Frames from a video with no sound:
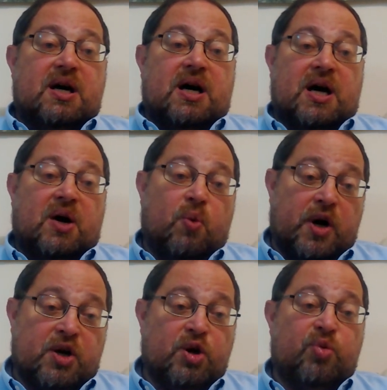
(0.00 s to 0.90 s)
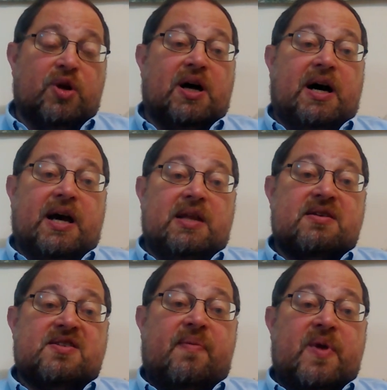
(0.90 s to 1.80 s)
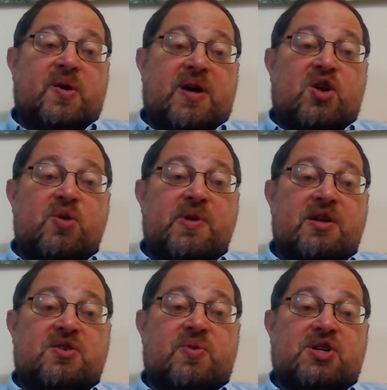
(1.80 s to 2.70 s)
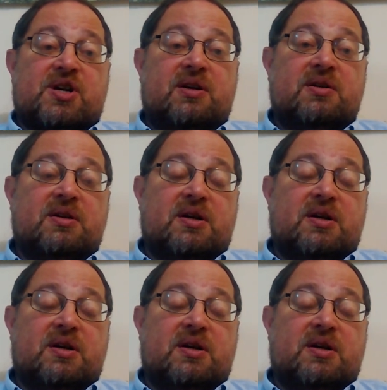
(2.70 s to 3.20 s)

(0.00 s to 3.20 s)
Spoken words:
One could rely to some degree on human intuition,